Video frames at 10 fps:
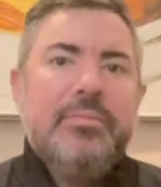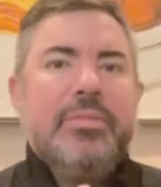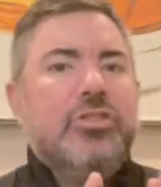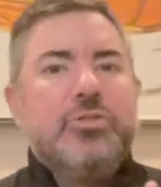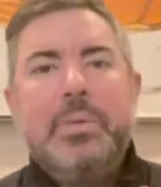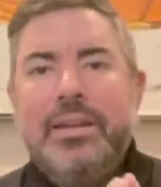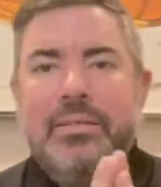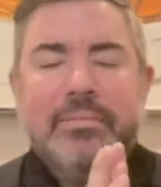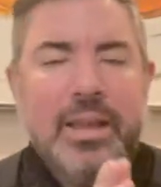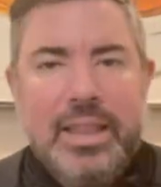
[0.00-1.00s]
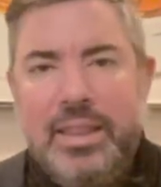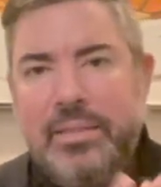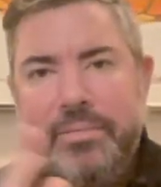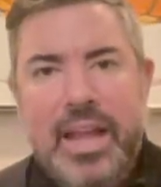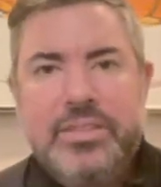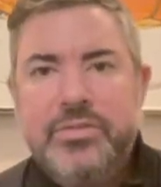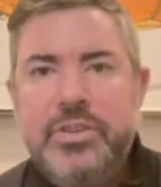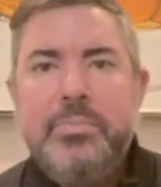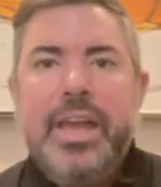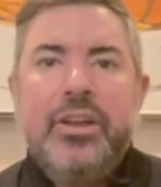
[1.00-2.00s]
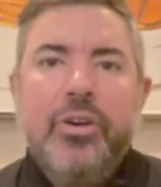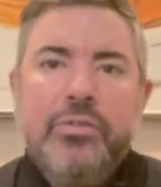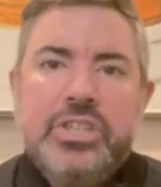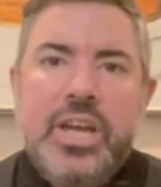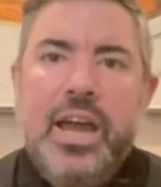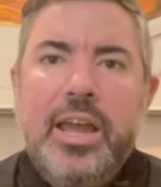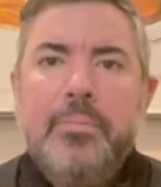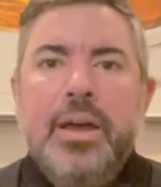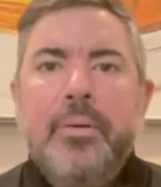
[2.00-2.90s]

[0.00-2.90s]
There's been lots of debate over time